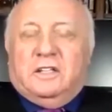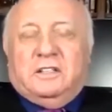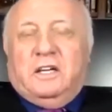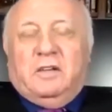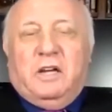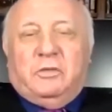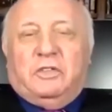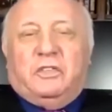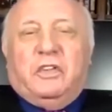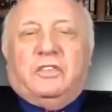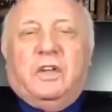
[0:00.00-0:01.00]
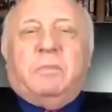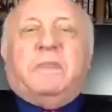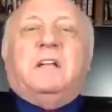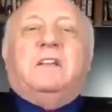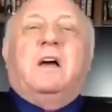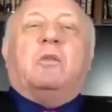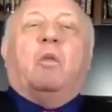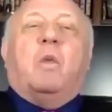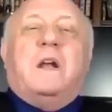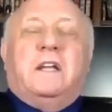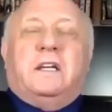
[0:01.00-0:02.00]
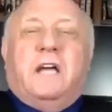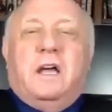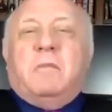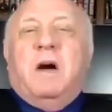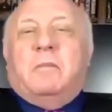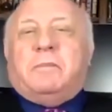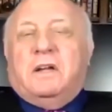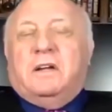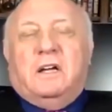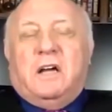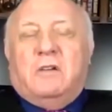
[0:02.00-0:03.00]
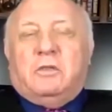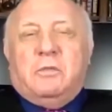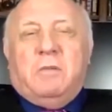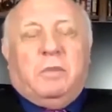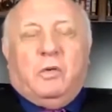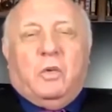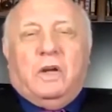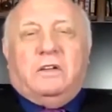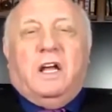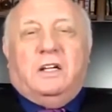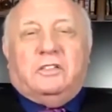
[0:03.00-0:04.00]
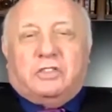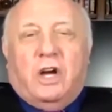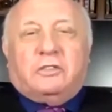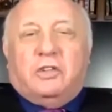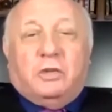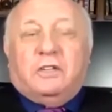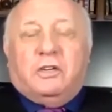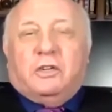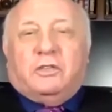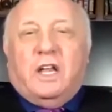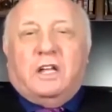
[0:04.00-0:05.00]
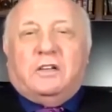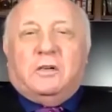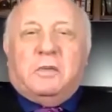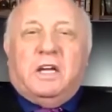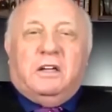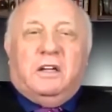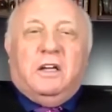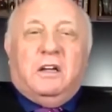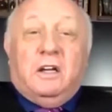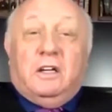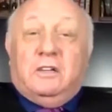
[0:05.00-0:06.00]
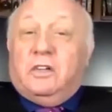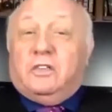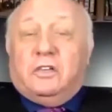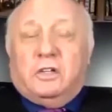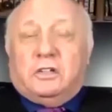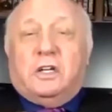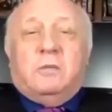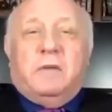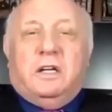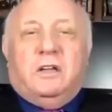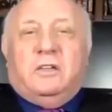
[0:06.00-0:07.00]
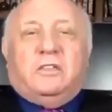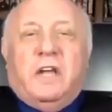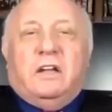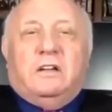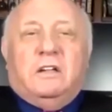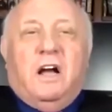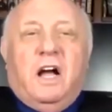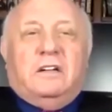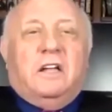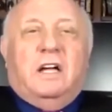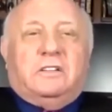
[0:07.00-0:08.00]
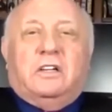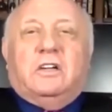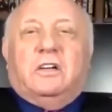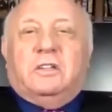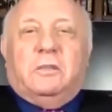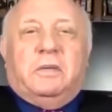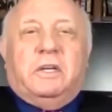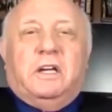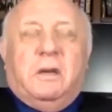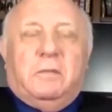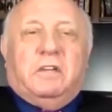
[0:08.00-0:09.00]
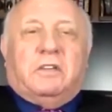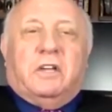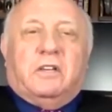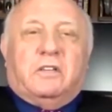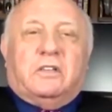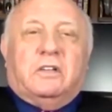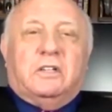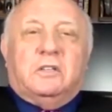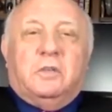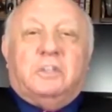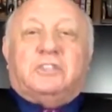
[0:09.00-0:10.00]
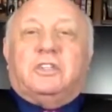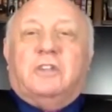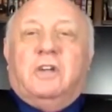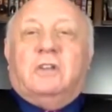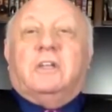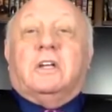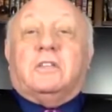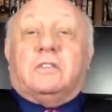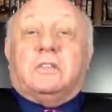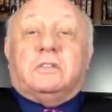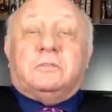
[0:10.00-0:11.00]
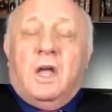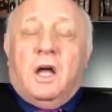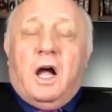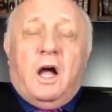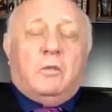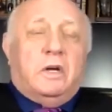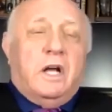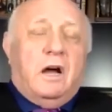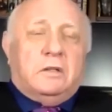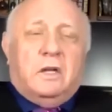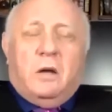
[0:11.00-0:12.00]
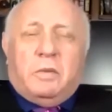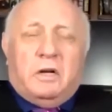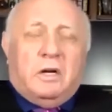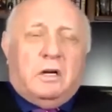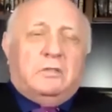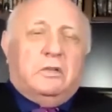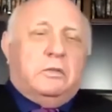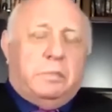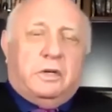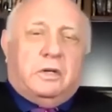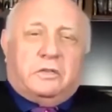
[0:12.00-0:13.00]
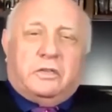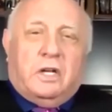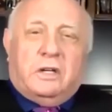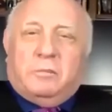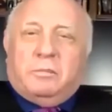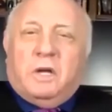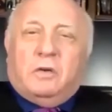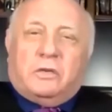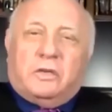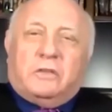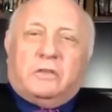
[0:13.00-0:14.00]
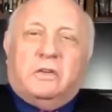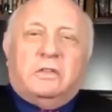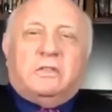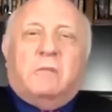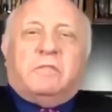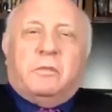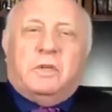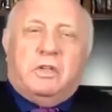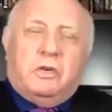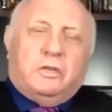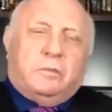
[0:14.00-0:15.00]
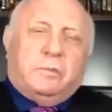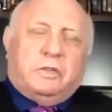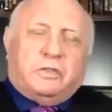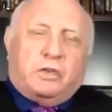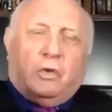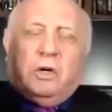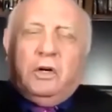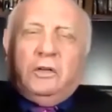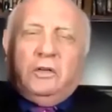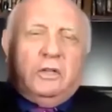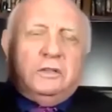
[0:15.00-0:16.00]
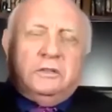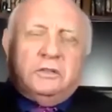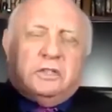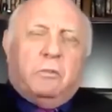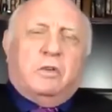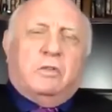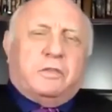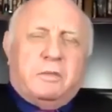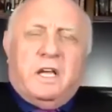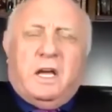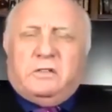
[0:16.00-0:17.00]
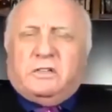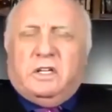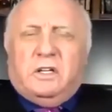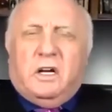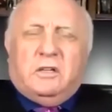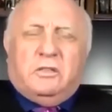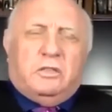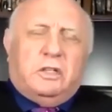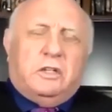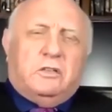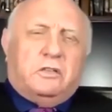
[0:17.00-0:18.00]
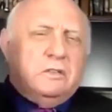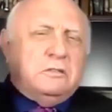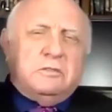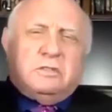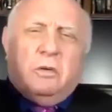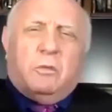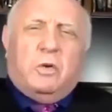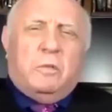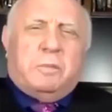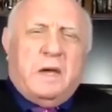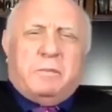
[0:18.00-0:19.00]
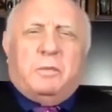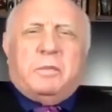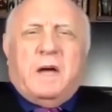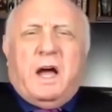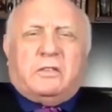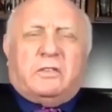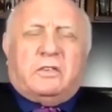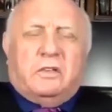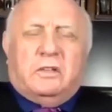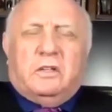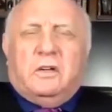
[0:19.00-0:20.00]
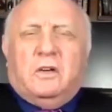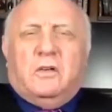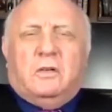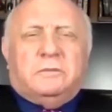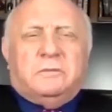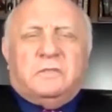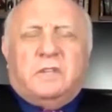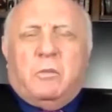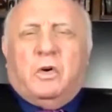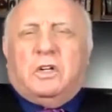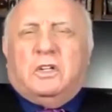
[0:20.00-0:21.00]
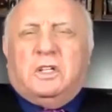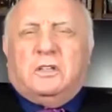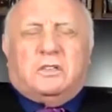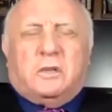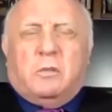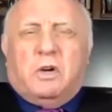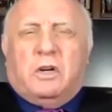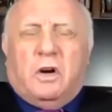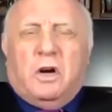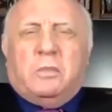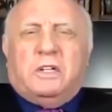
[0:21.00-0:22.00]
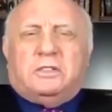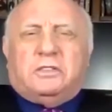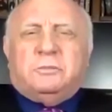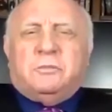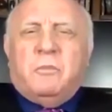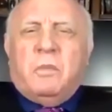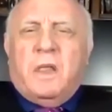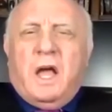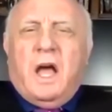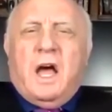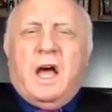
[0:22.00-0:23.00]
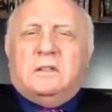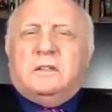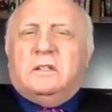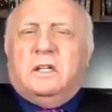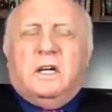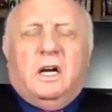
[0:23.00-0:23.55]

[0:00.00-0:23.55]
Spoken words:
it was just something that when it came up, and I remember one day, John Grinder said to me, he just looked at me and he said, I'd like to learn to be a hypnotist. We should learn this. I went out and I bought 100 books on hypnosis, some from used bookstores, some were from the 1800s, some were paperbacks, and you know, some were good, some were garbage. And